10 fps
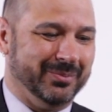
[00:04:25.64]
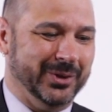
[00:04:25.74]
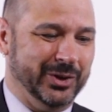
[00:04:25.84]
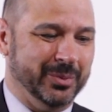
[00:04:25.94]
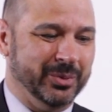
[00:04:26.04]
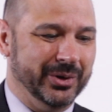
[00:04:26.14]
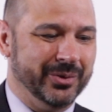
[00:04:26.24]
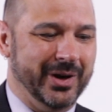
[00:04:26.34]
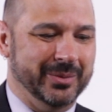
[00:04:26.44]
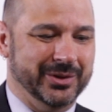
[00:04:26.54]
But their
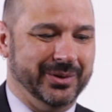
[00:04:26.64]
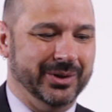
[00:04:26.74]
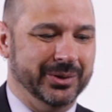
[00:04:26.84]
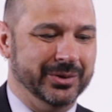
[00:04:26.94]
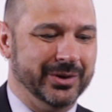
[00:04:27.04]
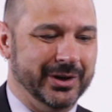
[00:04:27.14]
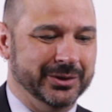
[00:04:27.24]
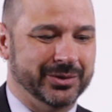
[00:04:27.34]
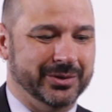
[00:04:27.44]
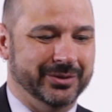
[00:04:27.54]
programs include
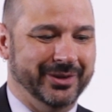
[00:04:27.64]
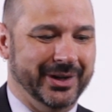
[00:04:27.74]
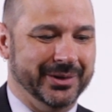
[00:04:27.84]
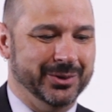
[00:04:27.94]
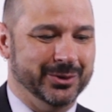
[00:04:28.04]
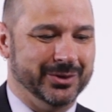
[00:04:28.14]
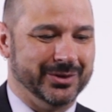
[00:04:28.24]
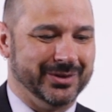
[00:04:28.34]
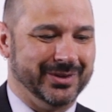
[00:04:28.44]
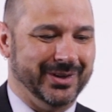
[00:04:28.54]
cultural values
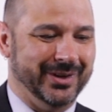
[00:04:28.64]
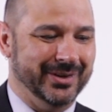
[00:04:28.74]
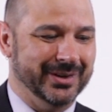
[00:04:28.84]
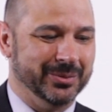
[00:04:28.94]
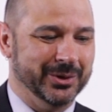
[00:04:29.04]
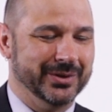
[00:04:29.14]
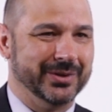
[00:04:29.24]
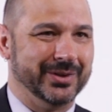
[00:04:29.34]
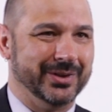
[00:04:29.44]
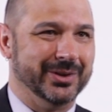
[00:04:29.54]
along with
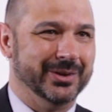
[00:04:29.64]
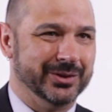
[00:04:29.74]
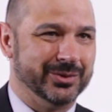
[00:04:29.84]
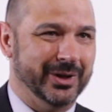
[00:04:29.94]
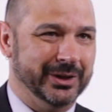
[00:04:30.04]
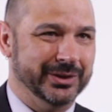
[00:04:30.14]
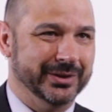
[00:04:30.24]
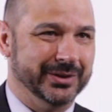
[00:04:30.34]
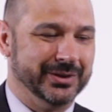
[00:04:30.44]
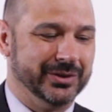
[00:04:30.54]
their
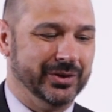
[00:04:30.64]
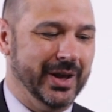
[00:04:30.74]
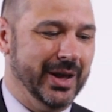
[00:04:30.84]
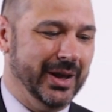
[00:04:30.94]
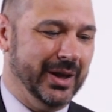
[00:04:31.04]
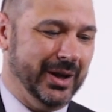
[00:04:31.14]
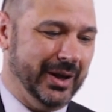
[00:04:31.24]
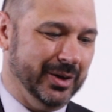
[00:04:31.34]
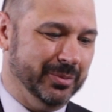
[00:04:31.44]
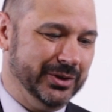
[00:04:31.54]
instructions.
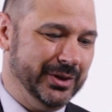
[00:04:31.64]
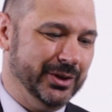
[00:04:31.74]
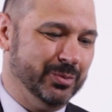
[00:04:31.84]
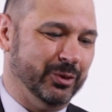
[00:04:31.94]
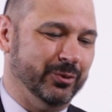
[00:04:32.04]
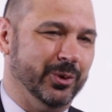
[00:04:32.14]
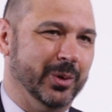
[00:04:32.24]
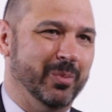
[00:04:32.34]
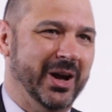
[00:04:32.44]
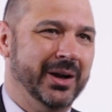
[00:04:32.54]
And machines
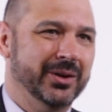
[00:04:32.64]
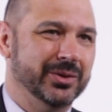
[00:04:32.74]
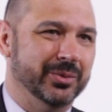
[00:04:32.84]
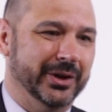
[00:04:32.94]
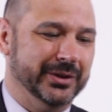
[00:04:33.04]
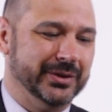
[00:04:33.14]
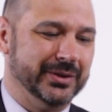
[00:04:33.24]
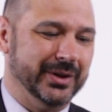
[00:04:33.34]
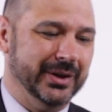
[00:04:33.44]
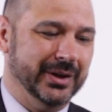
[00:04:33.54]
perform back to us
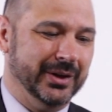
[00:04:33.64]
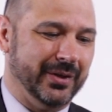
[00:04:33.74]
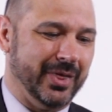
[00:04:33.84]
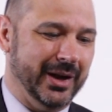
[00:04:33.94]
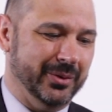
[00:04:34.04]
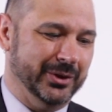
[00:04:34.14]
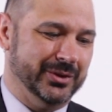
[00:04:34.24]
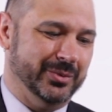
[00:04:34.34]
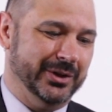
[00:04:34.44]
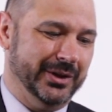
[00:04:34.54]
that
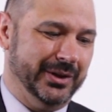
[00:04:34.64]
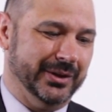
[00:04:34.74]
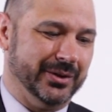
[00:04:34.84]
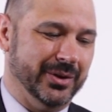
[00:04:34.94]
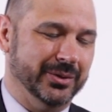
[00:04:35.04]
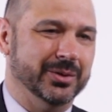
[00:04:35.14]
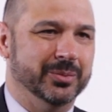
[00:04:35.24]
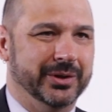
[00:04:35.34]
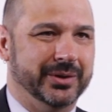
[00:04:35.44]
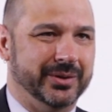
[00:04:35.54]
which we encode them
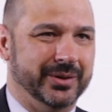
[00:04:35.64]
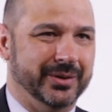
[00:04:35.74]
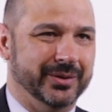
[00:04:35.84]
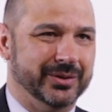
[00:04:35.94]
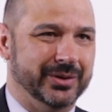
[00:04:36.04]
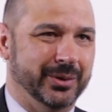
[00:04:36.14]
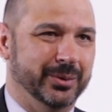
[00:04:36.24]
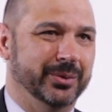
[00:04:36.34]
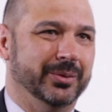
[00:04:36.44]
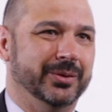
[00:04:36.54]
with.
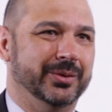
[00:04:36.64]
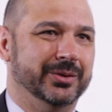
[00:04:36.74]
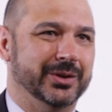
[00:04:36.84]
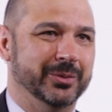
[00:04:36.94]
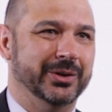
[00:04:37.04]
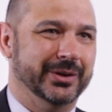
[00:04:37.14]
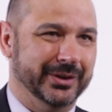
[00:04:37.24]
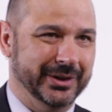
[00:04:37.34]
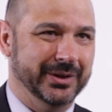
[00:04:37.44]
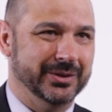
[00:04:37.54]
So
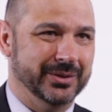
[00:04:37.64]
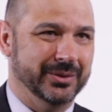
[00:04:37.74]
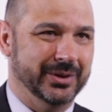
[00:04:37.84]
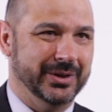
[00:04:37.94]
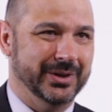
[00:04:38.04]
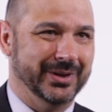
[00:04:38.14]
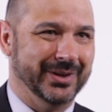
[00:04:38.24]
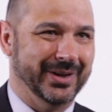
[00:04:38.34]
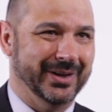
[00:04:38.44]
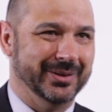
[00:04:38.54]
similarly to the
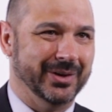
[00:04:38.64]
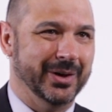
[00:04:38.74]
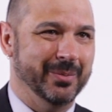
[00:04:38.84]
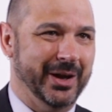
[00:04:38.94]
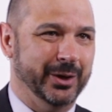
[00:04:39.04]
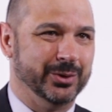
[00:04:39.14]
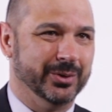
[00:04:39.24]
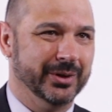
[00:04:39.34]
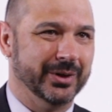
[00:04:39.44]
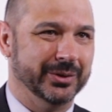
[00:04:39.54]
automatic
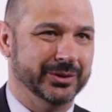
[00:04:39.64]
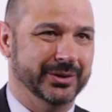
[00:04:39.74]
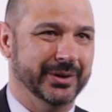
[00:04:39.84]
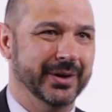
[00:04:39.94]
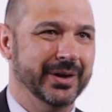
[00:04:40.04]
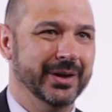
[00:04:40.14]
door closer,